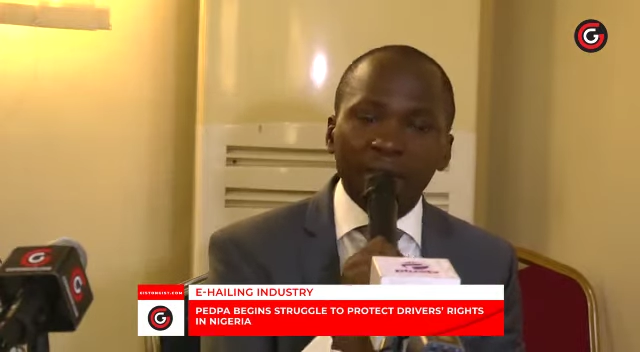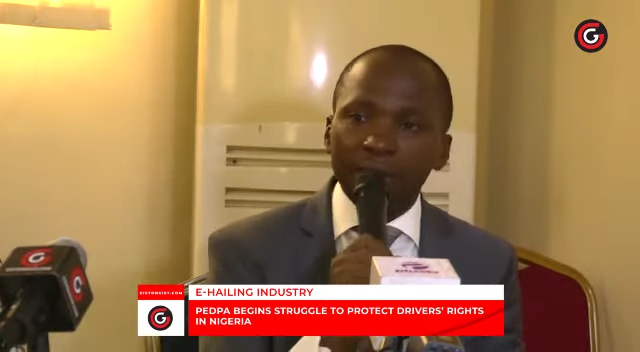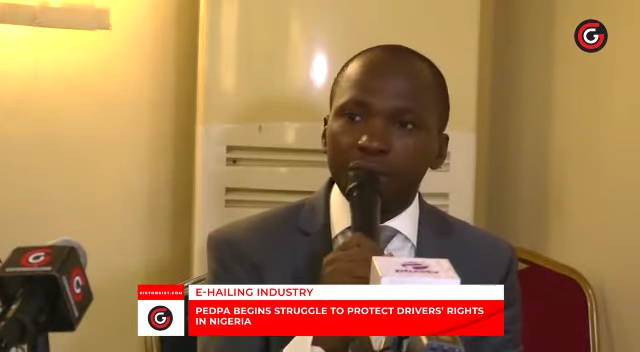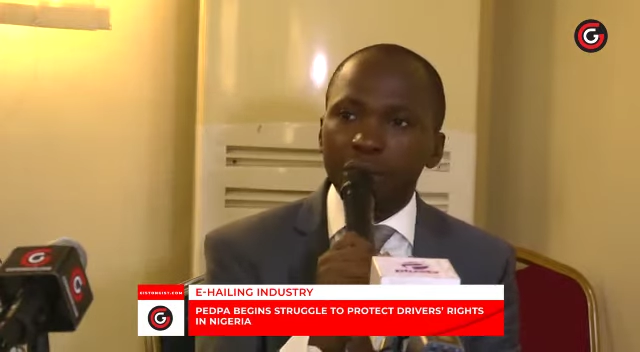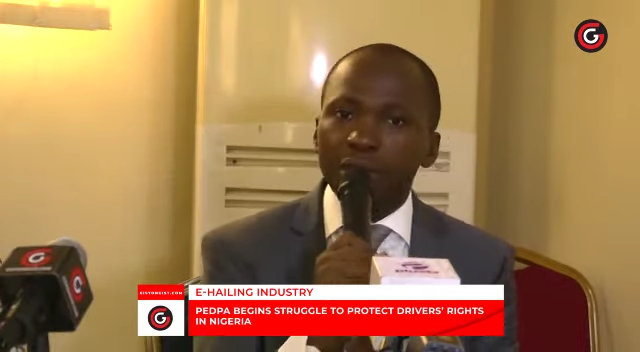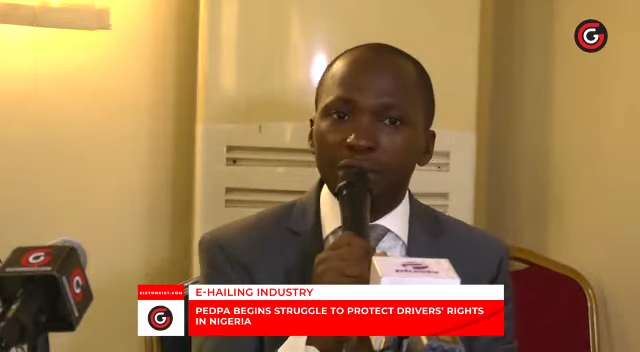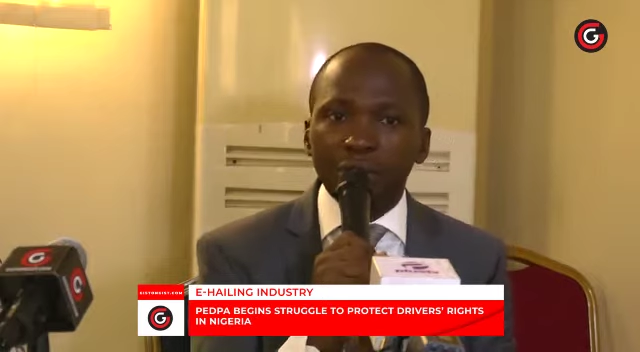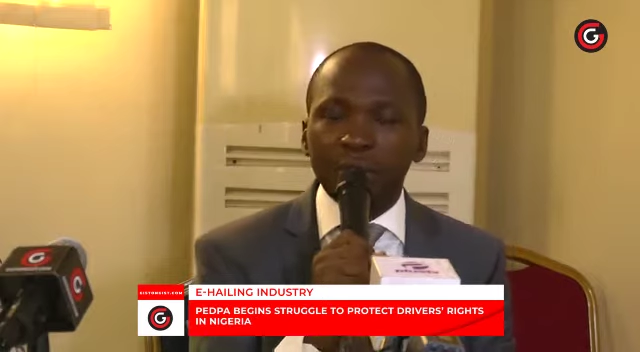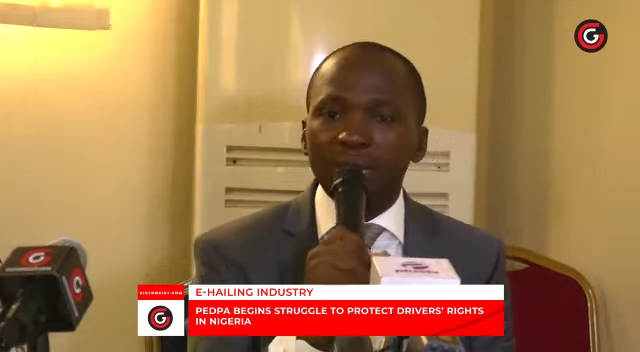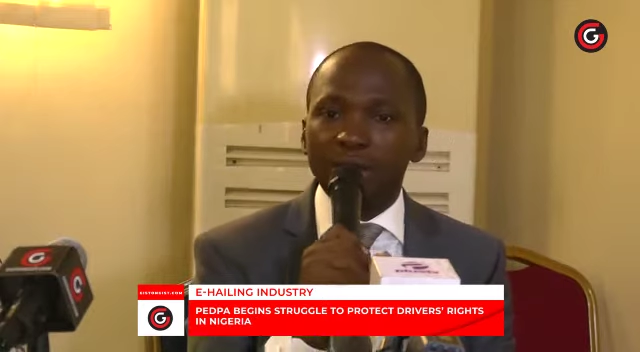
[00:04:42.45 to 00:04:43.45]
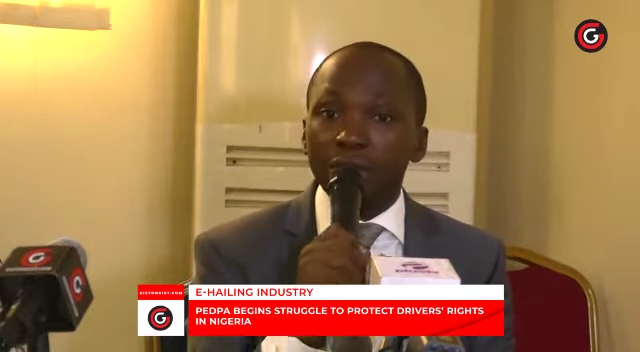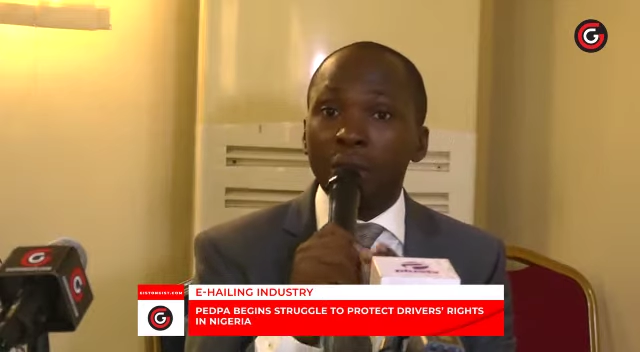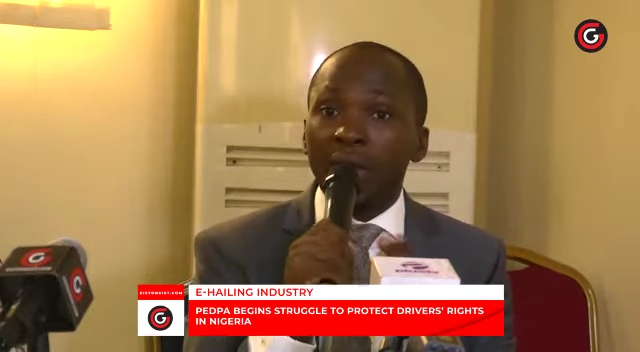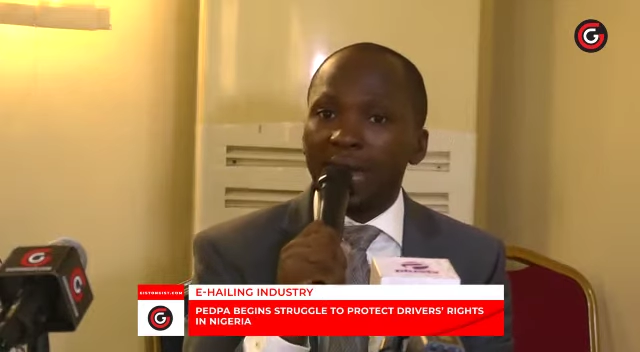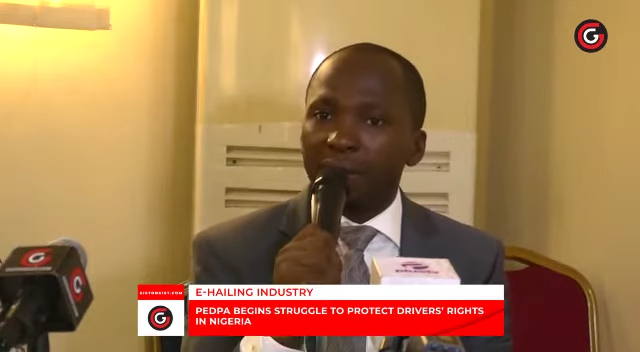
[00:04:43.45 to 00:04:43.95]
and to ensure that
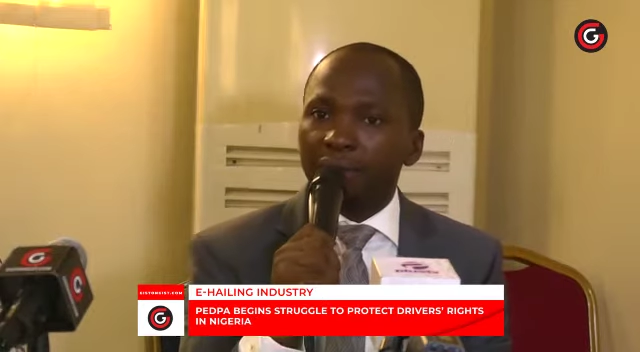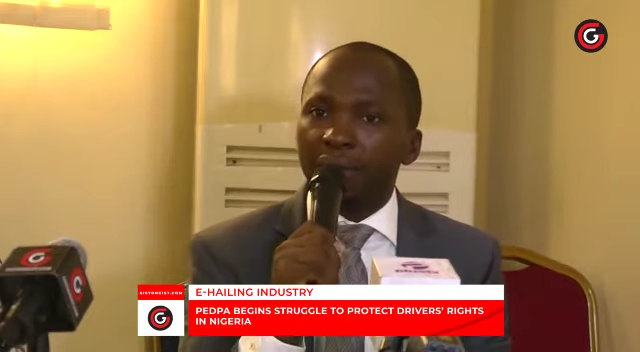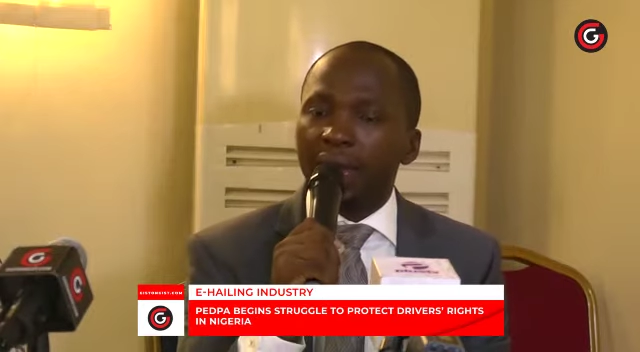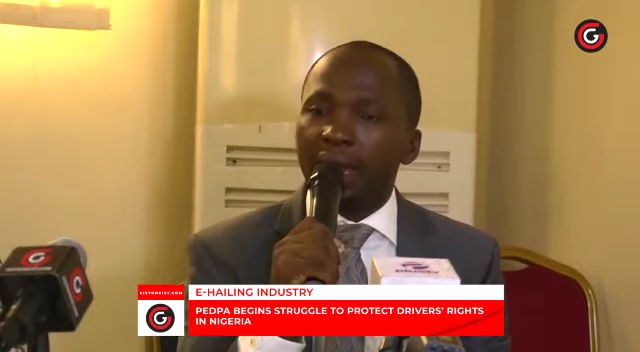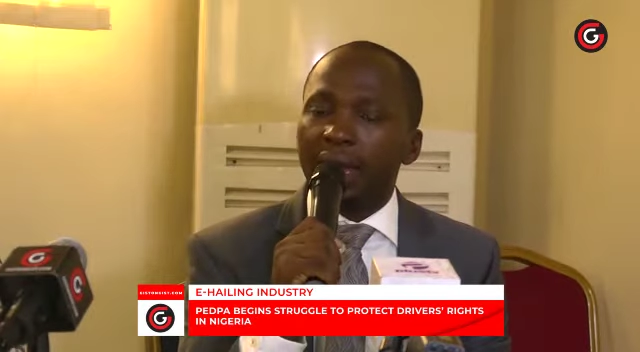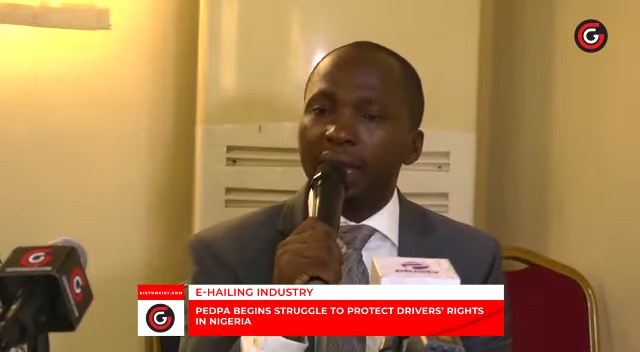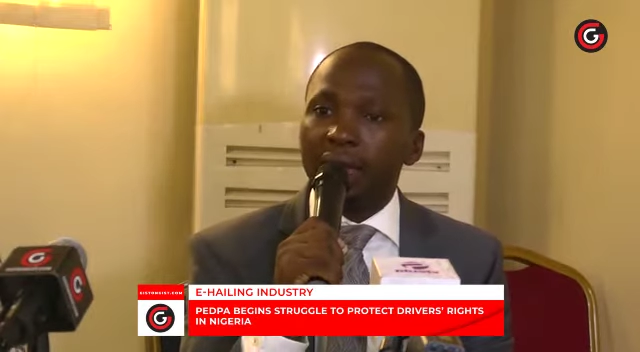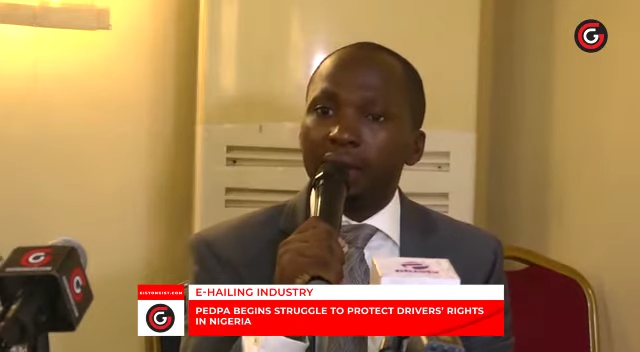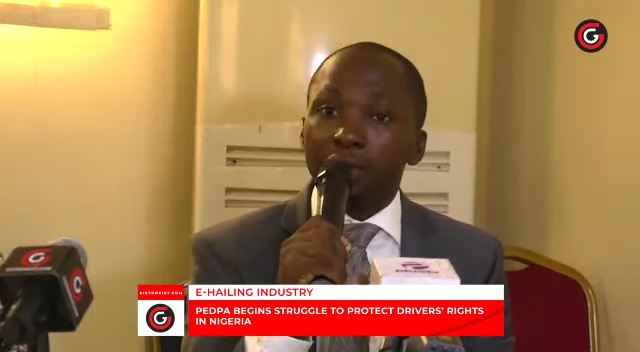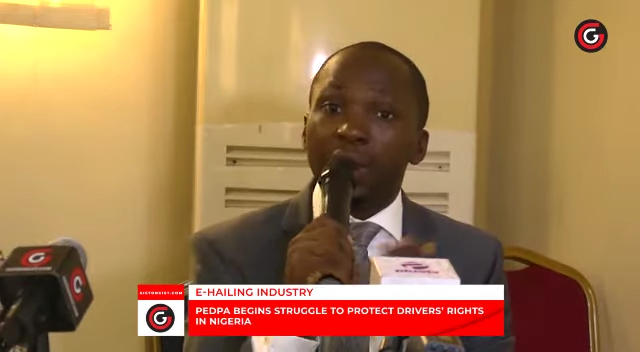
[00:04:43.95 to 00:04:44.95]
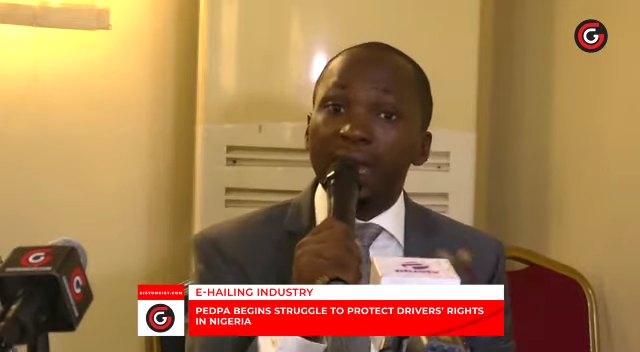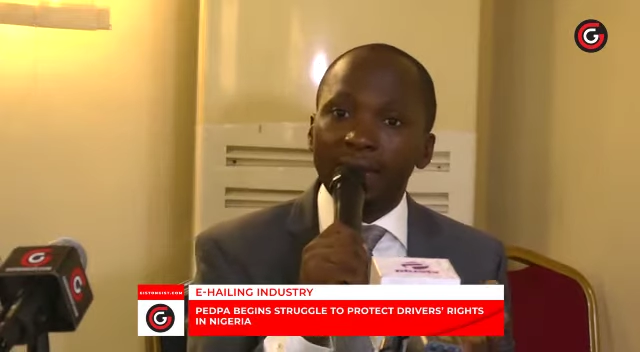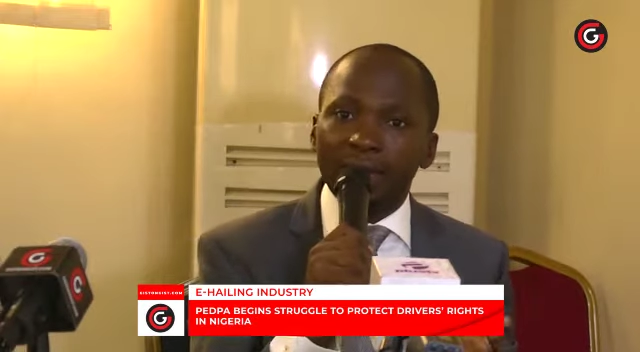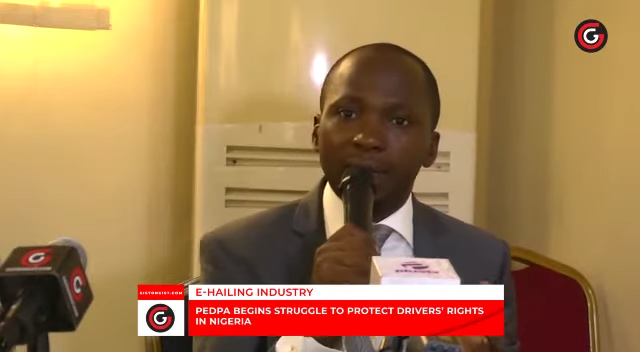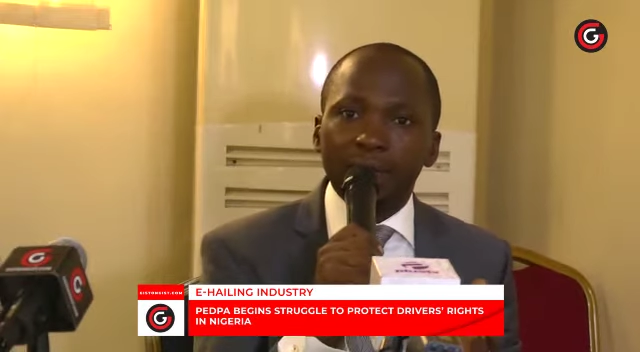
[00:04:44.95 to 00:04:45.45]
you have a
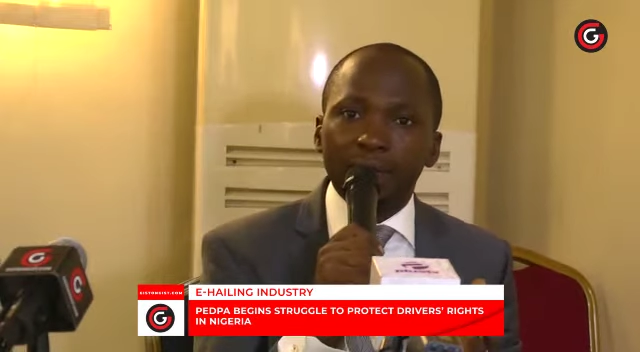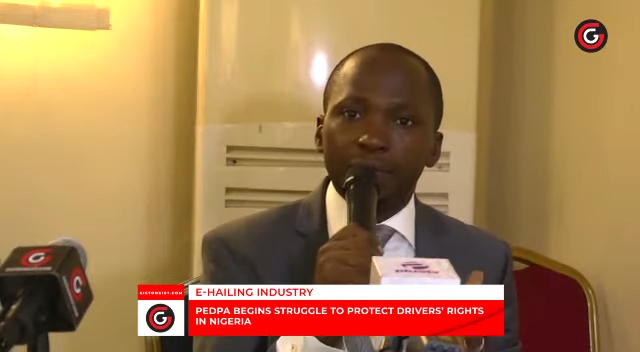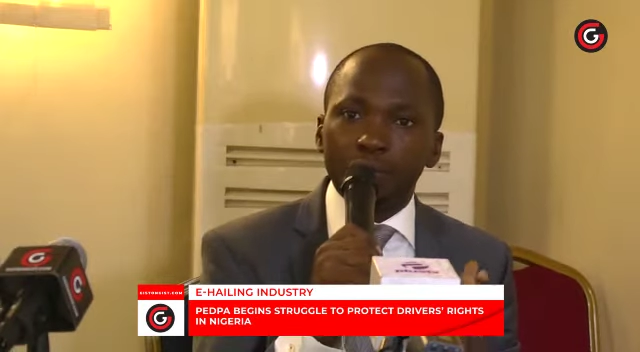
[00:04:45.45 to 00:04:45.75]
rider